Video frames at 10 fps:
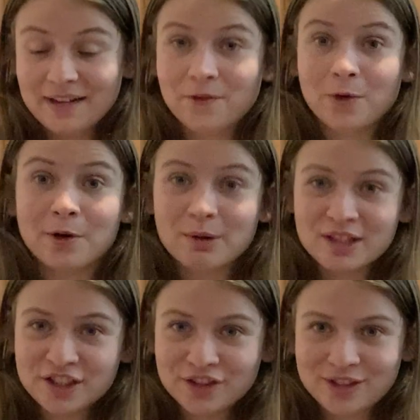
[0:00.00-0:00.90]
For
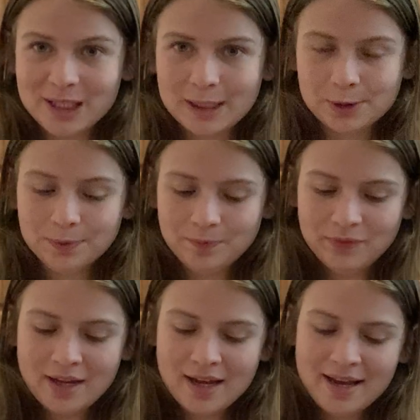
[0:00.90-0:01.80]
question 2,
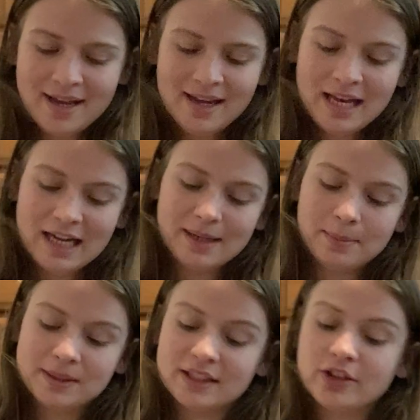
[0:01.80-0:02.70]

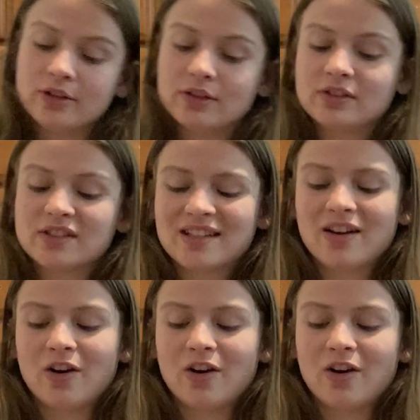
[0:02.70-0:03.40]
petitioners